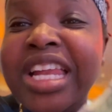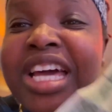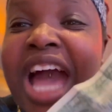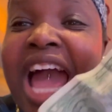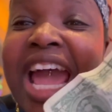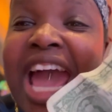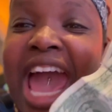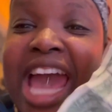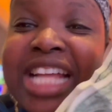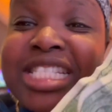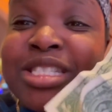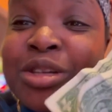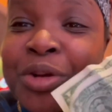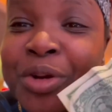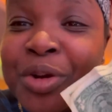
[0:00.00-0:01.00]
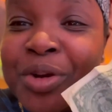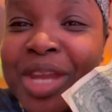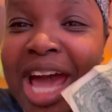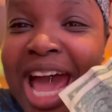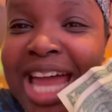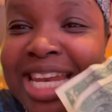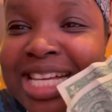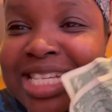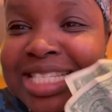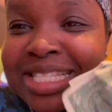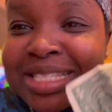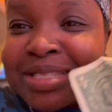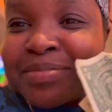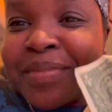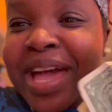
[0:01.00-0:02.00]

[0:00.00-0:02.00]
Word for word: I got two dollars.